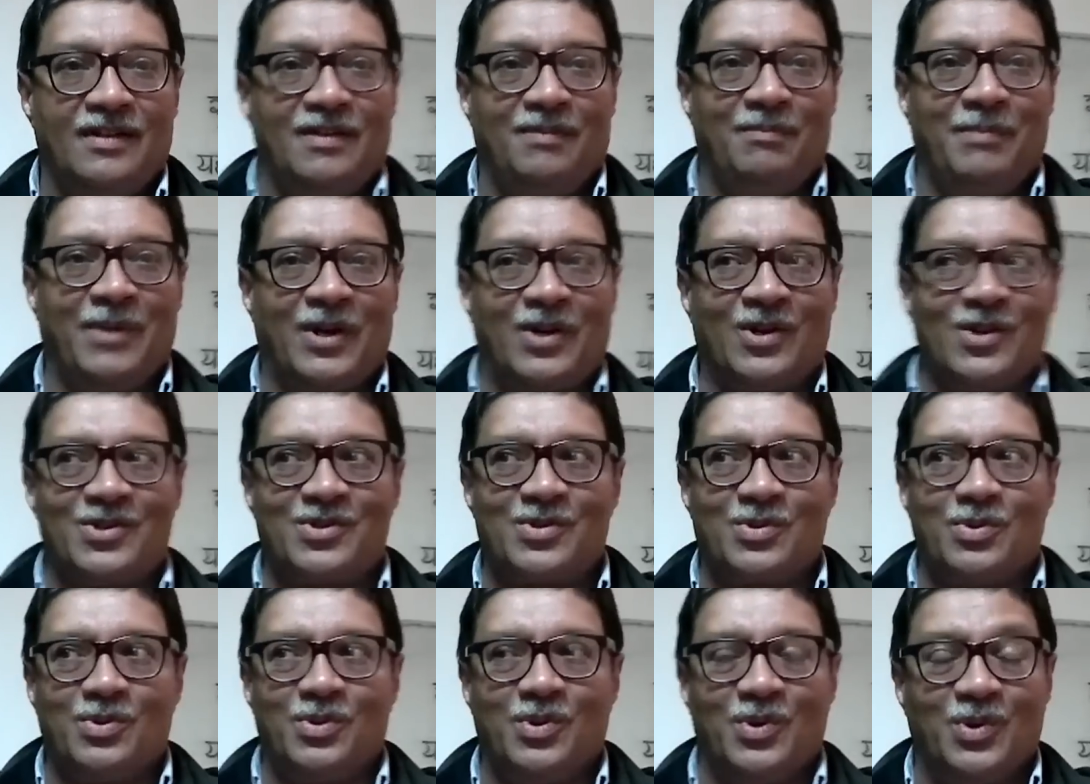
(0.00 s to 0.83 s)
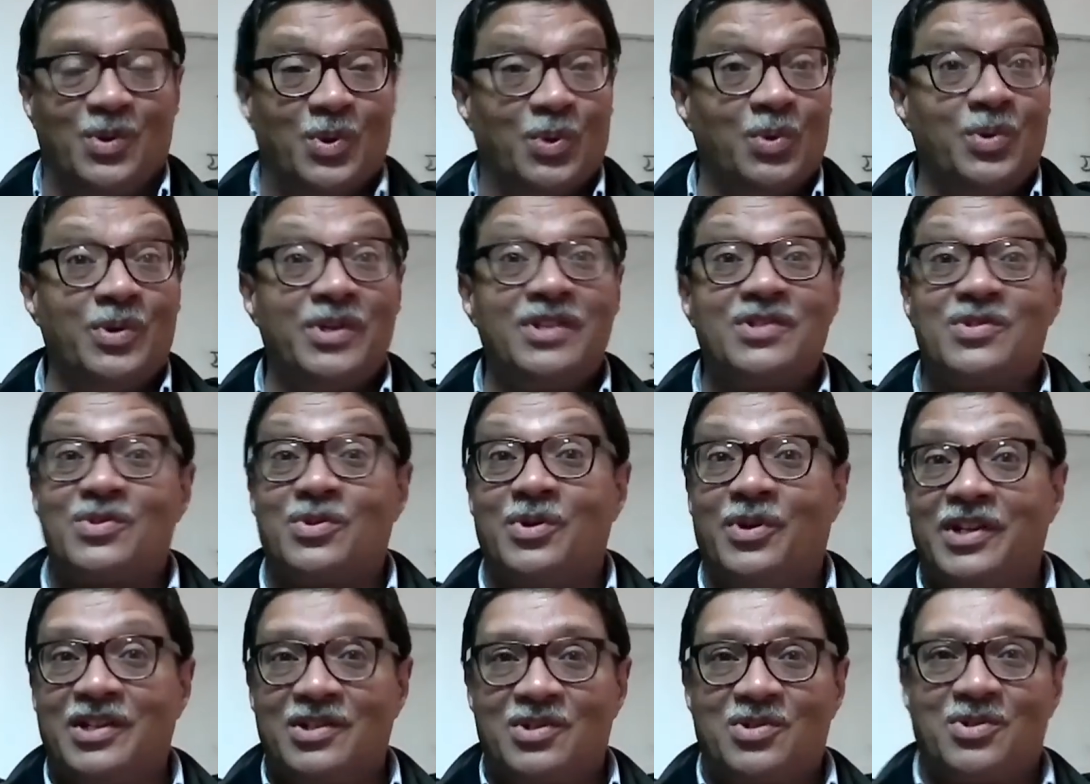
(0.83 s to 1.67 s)
because who is
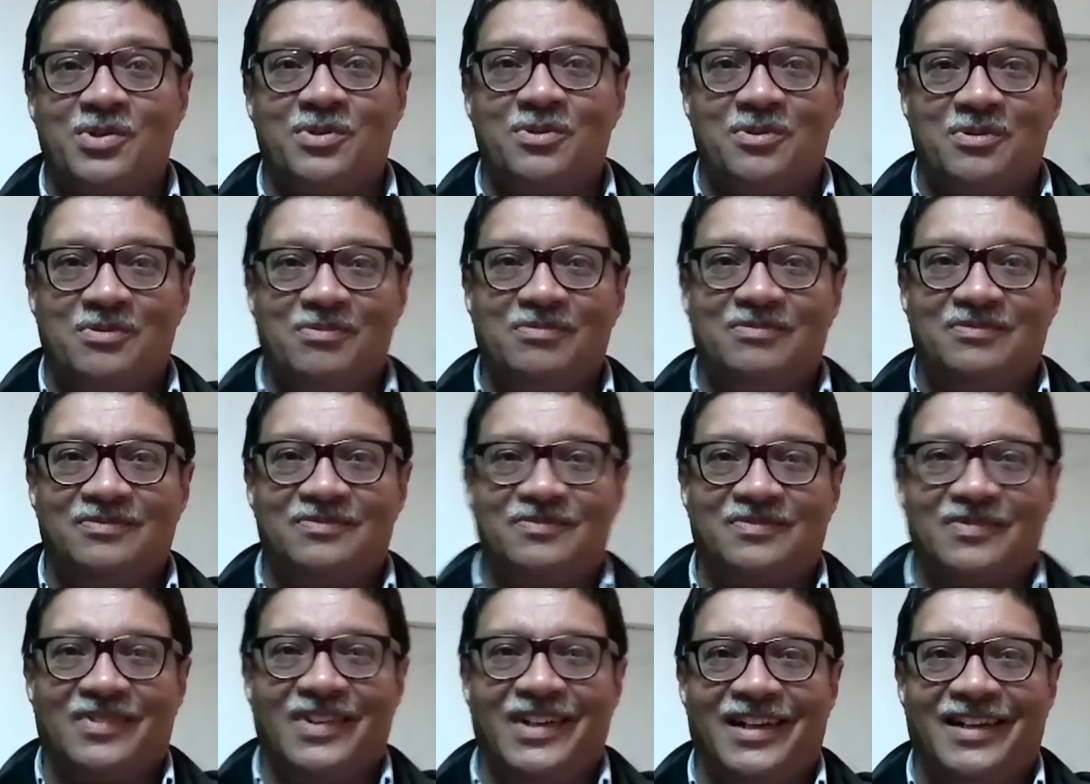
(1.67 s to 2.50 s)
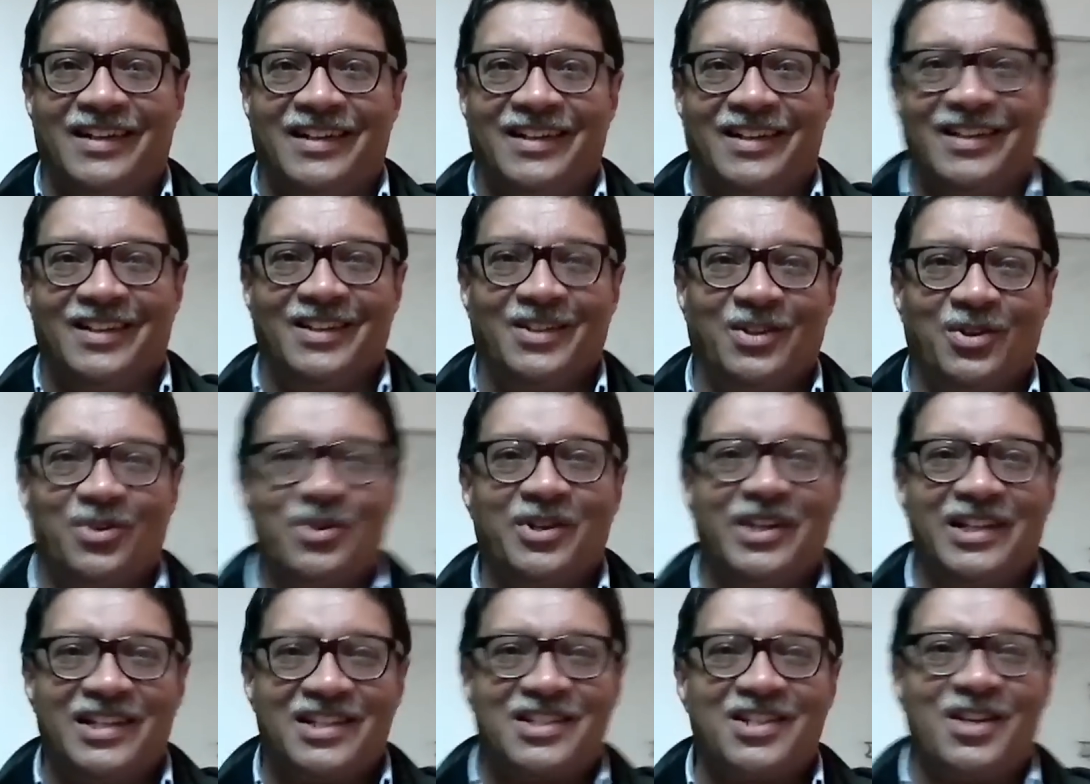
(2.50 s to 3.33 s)
going to
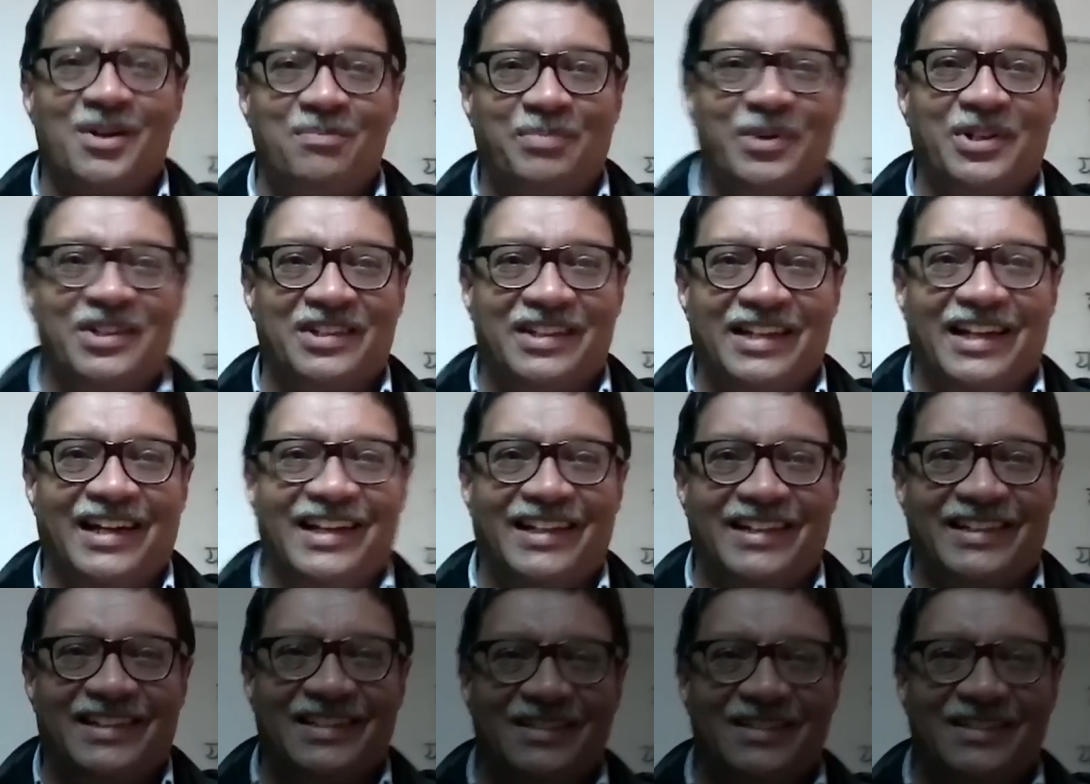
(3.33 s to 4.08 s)
interpret that?